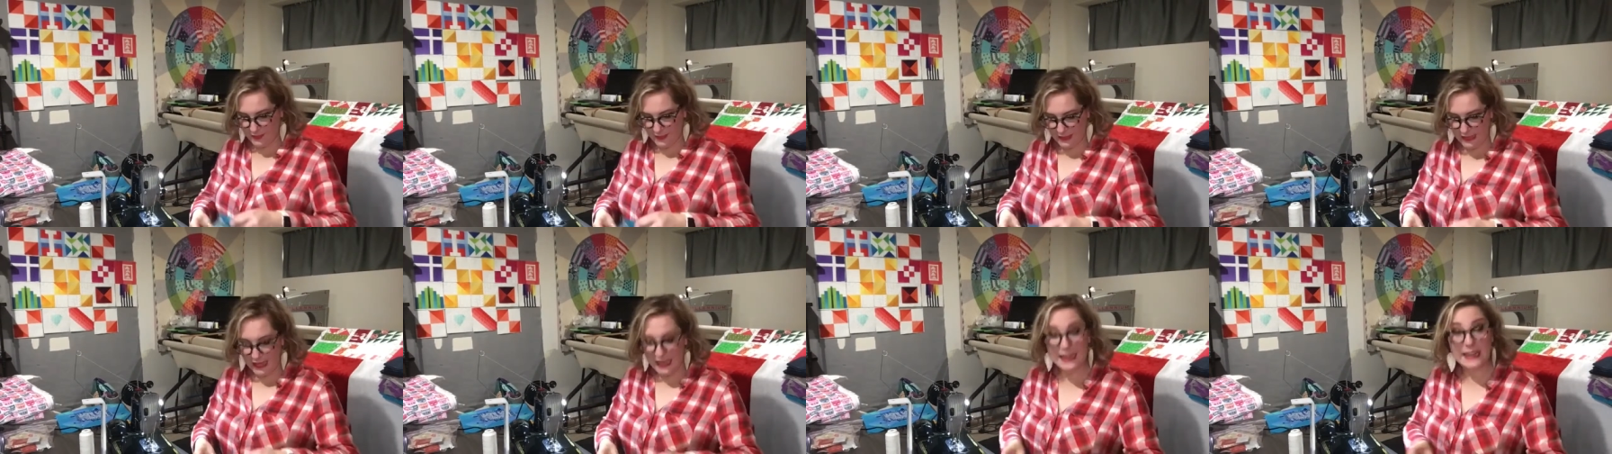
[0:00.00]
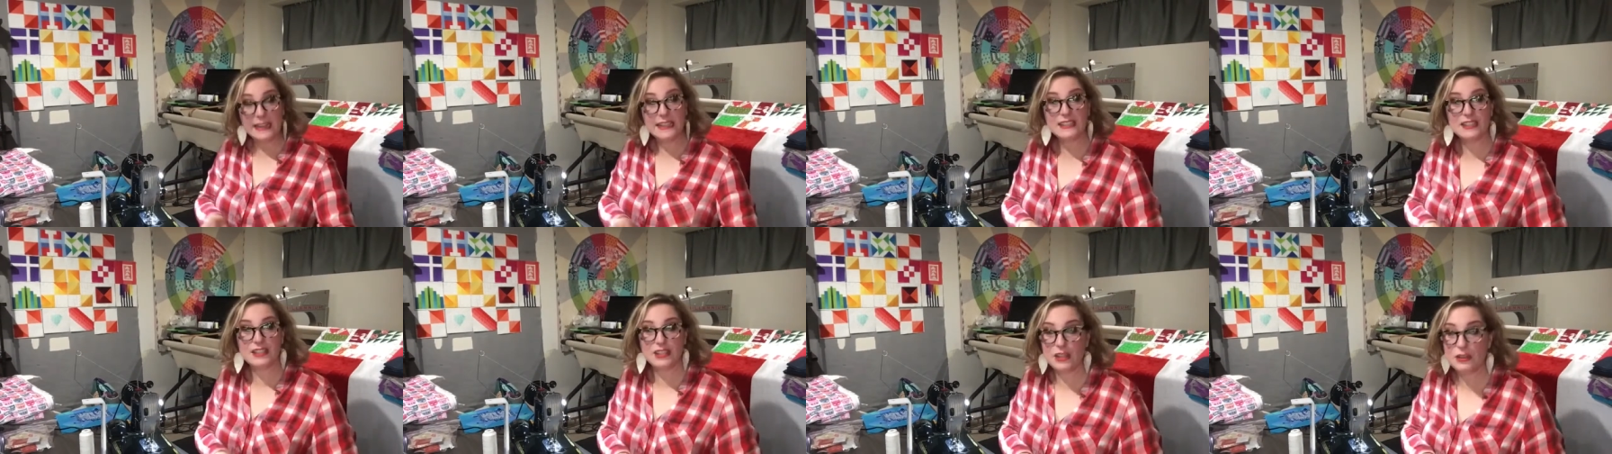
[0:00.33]
An
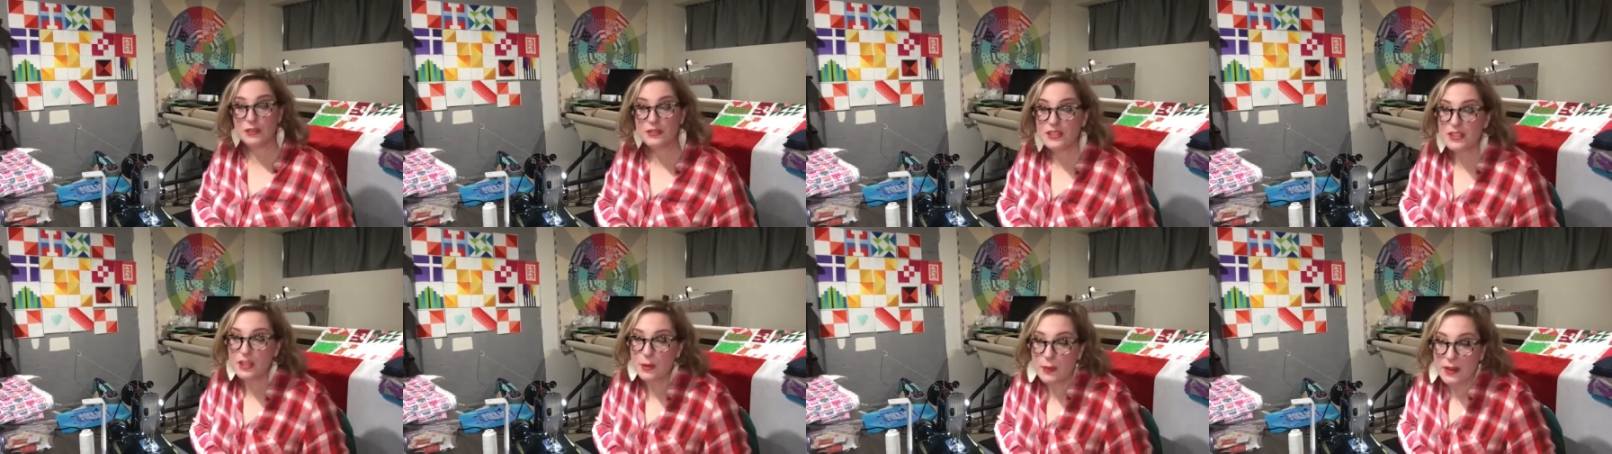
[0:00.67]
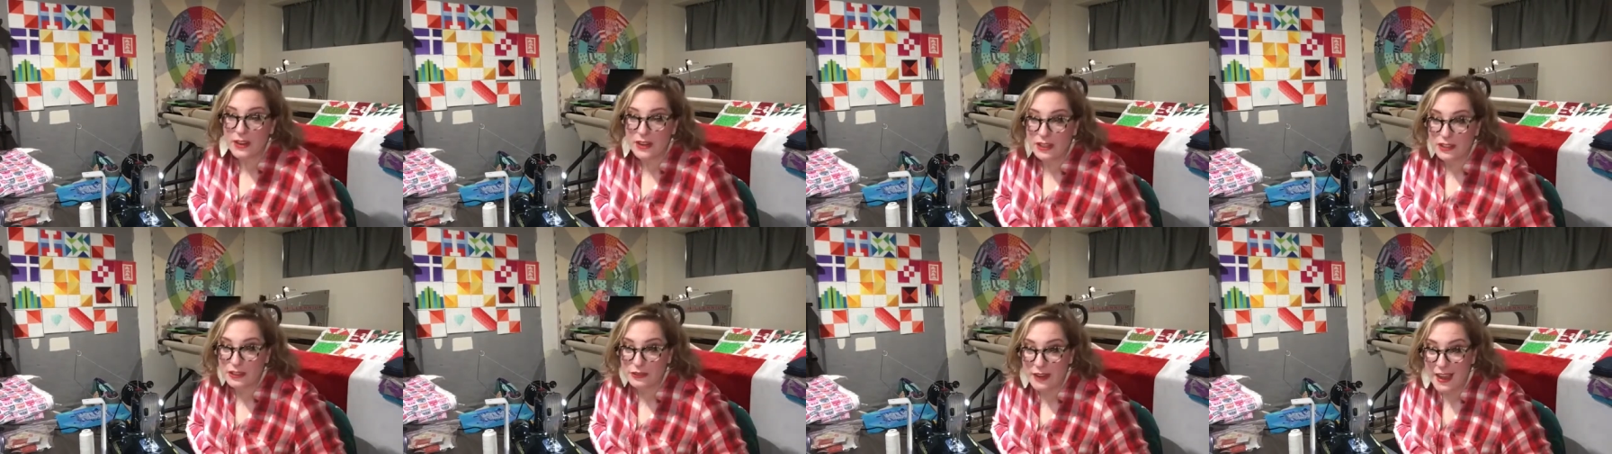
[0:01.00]
excuse to
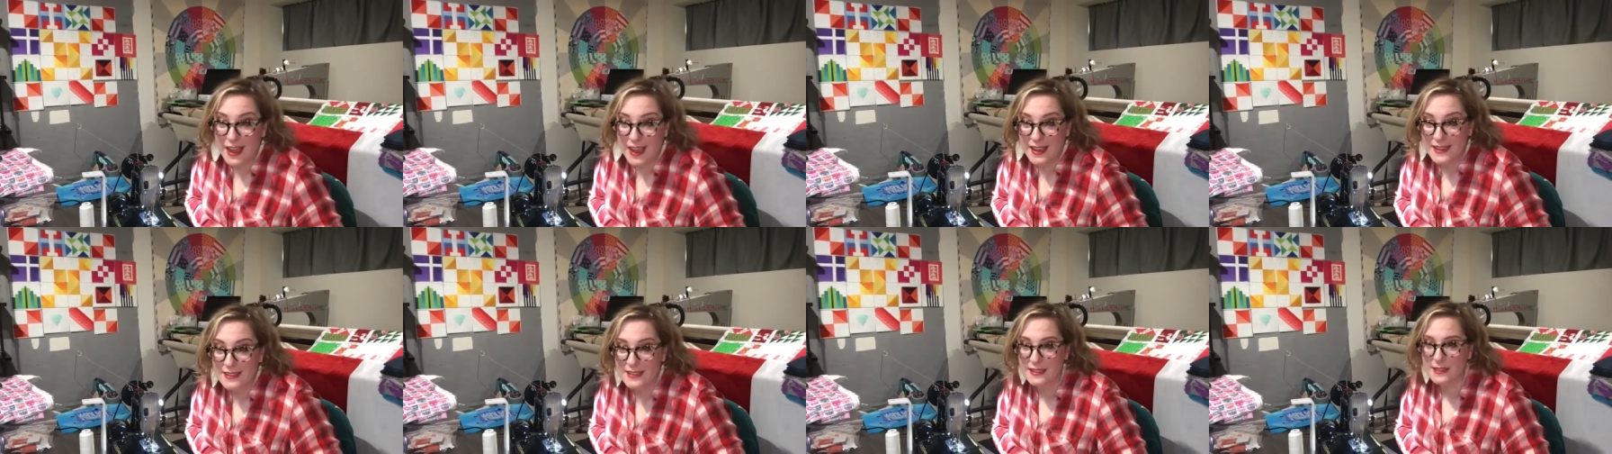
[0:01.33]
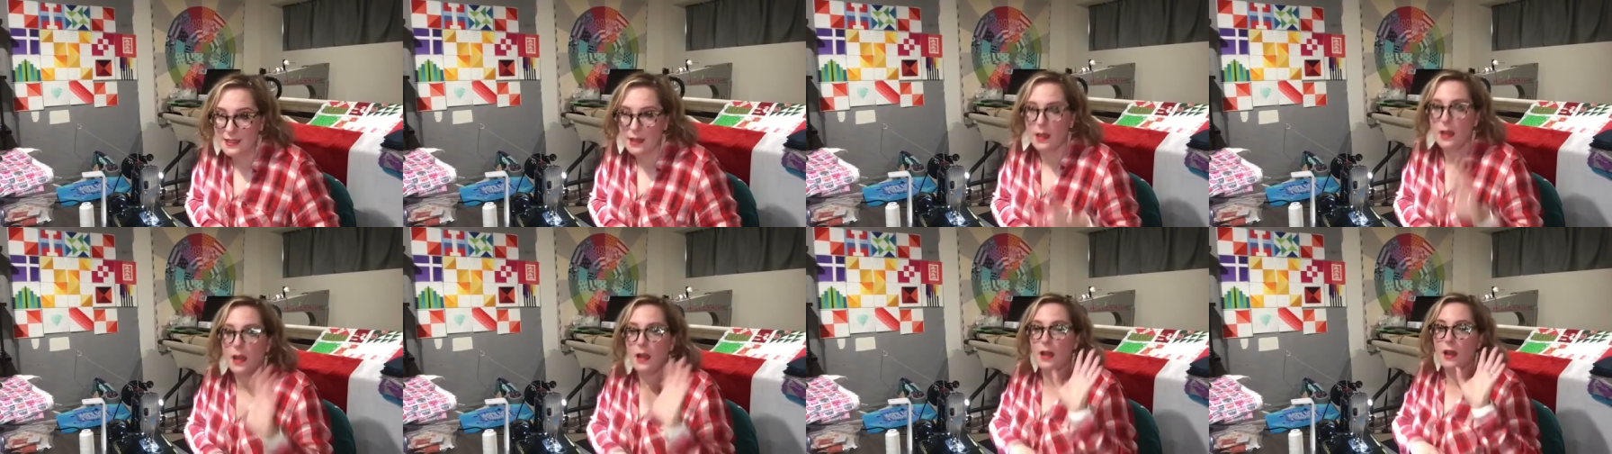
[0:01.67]
wear a
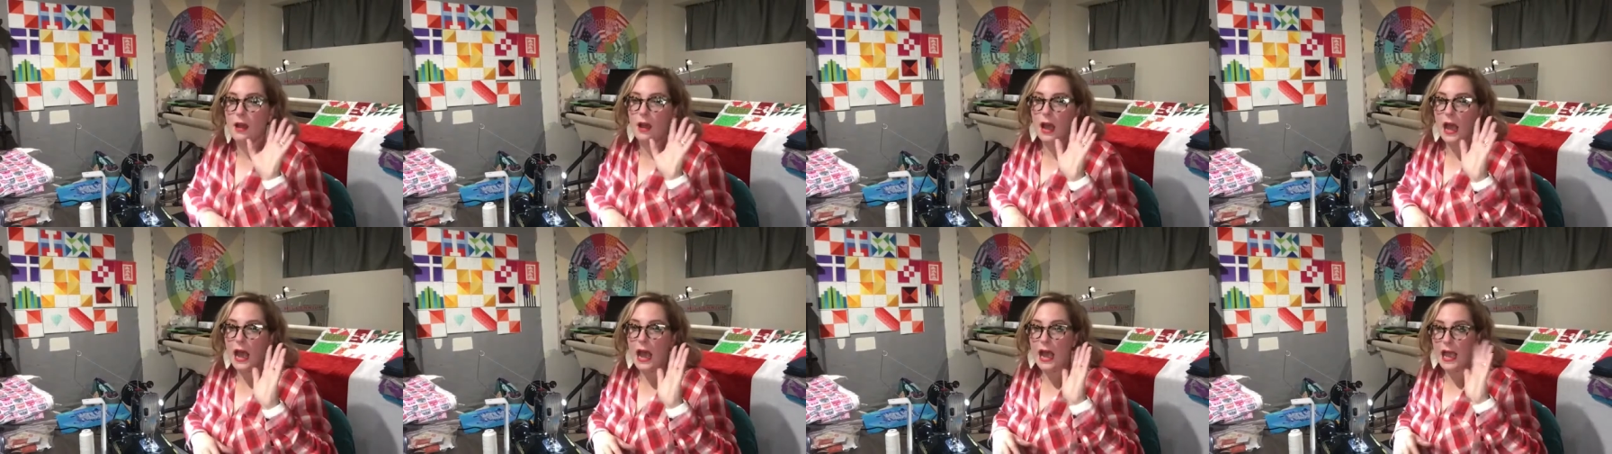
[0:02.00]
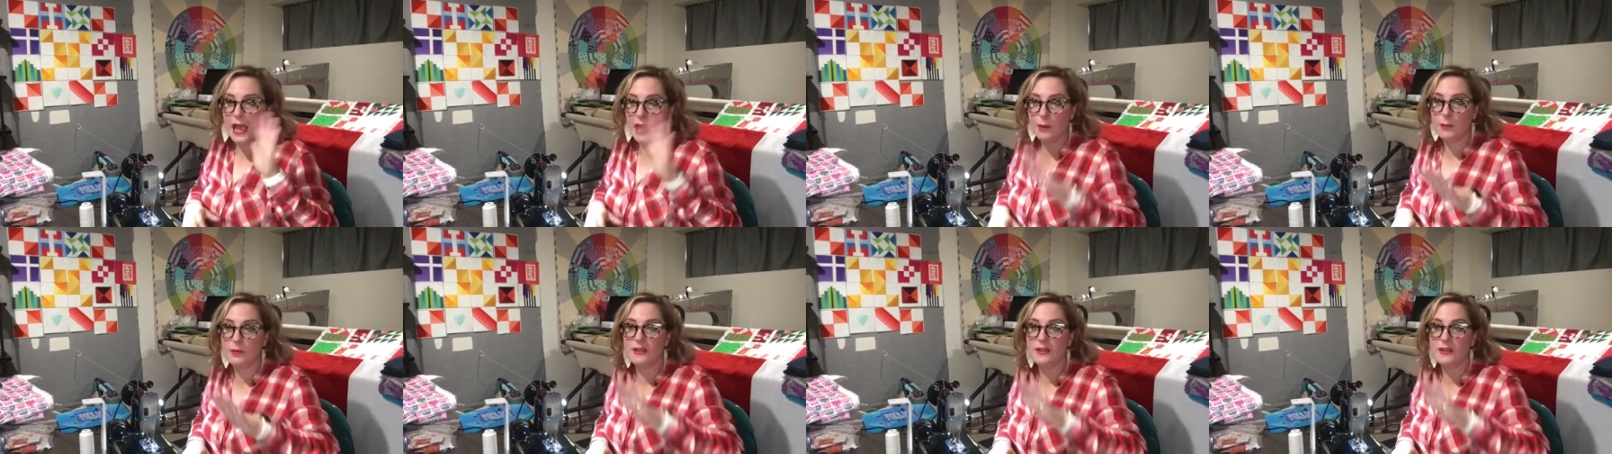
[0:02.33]
dress. I